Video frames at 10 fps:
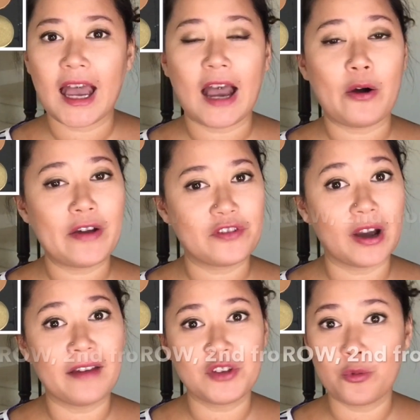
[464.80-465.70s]

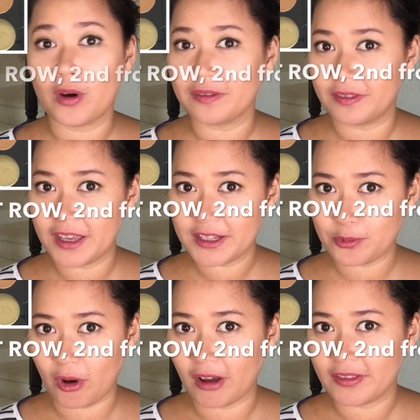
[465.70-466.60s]
However, if you want
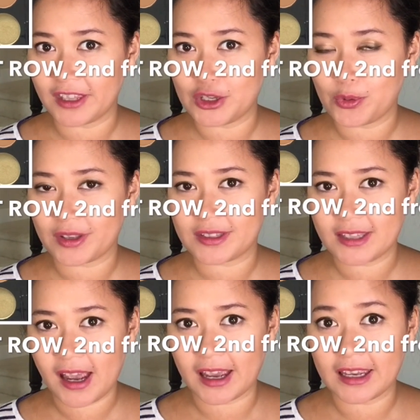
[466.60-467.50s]
this one, then you can
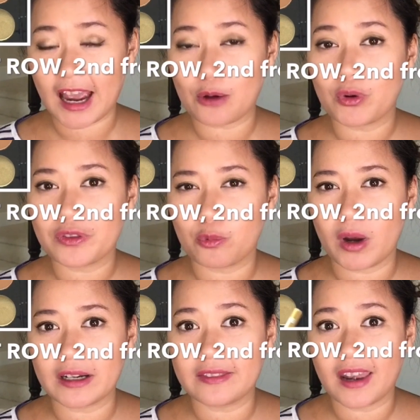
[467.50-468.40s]
say, I want the
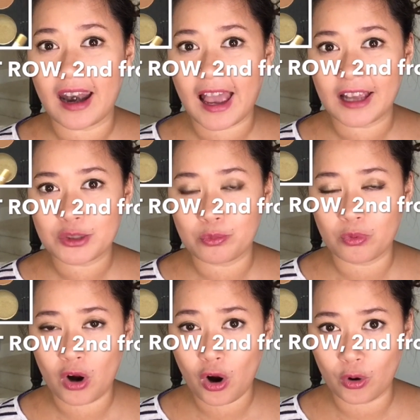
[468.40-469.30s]
one in the last
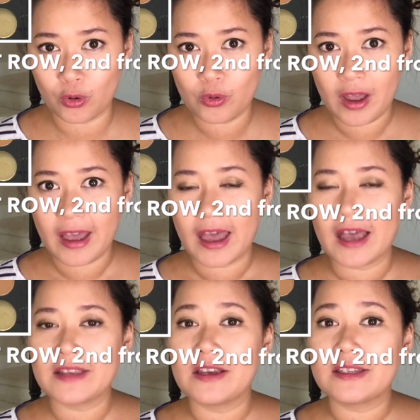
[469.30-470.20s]
row,
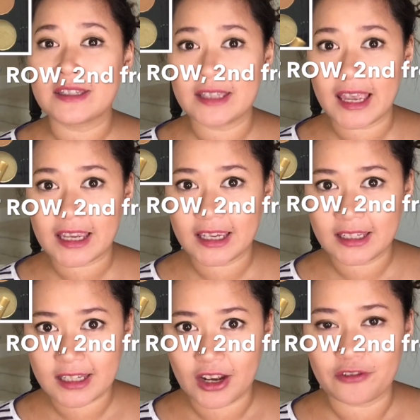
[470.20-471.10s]

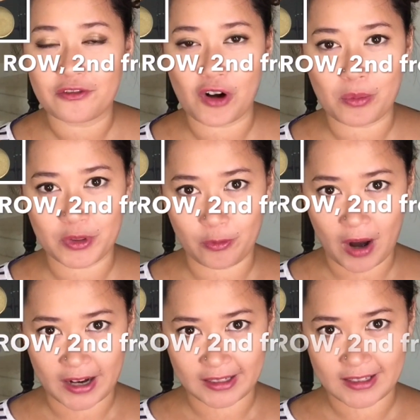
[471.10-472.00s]
second from the
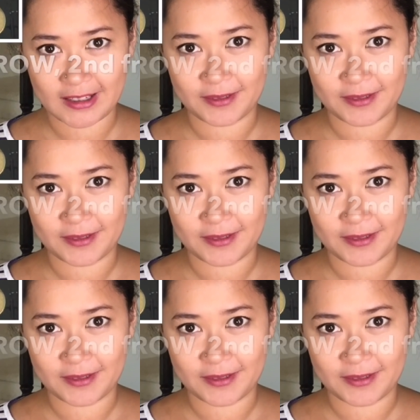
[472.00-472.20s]
right.